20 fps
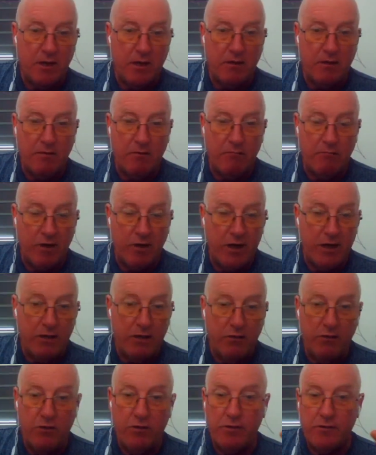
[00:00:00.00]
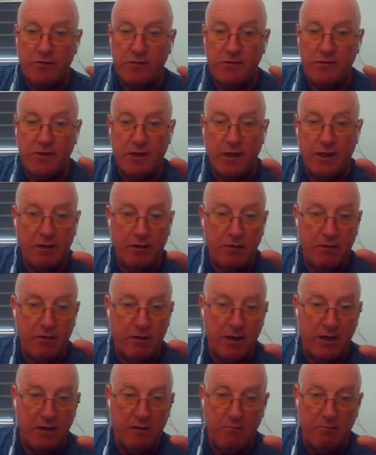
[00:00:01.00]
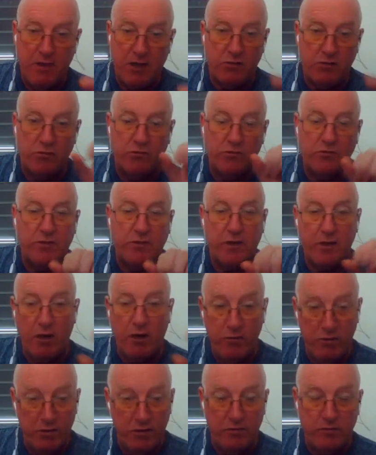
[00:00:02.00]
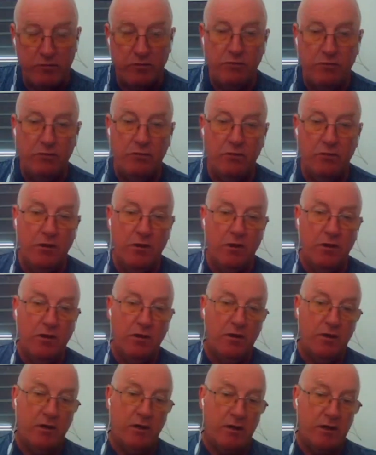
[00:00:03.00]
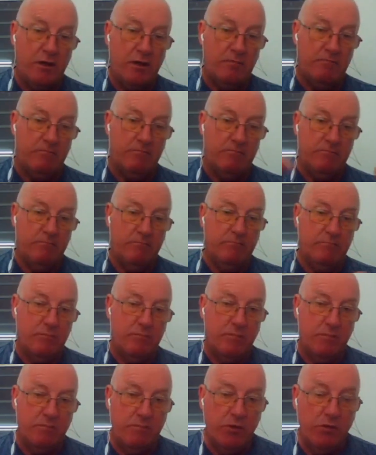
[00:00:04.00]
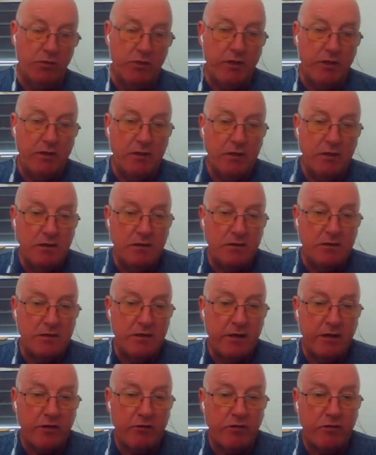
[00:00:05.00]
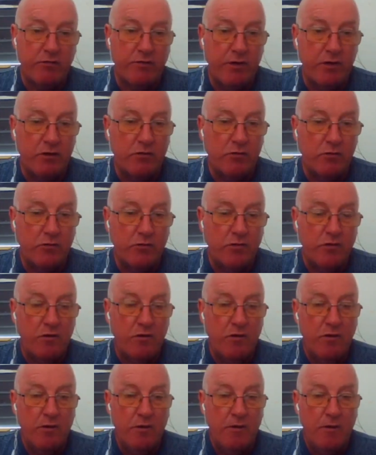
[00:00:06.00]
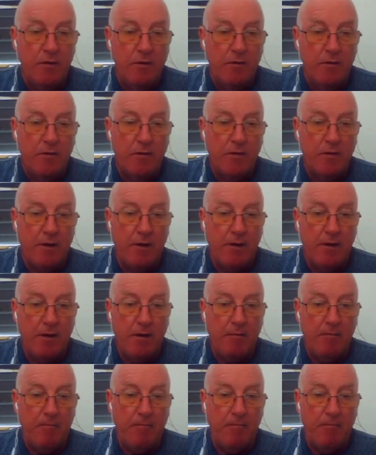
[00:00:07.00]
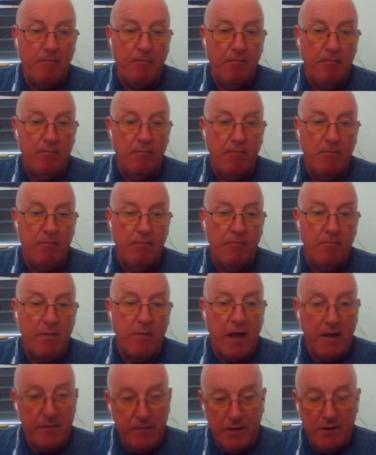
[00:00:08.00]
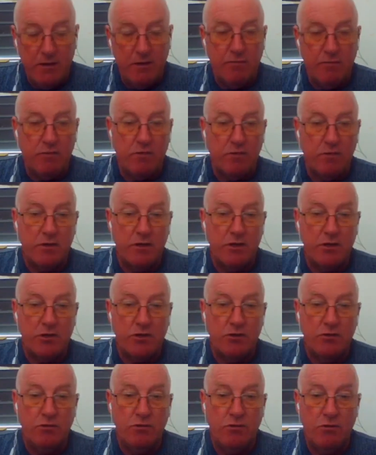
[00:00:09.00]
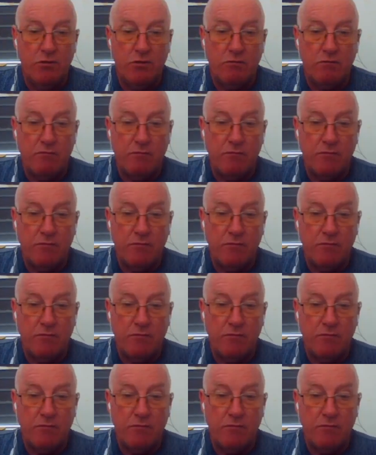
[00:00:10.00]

rare earths and metals that go into building these electric vehicles. And then you've got the issue of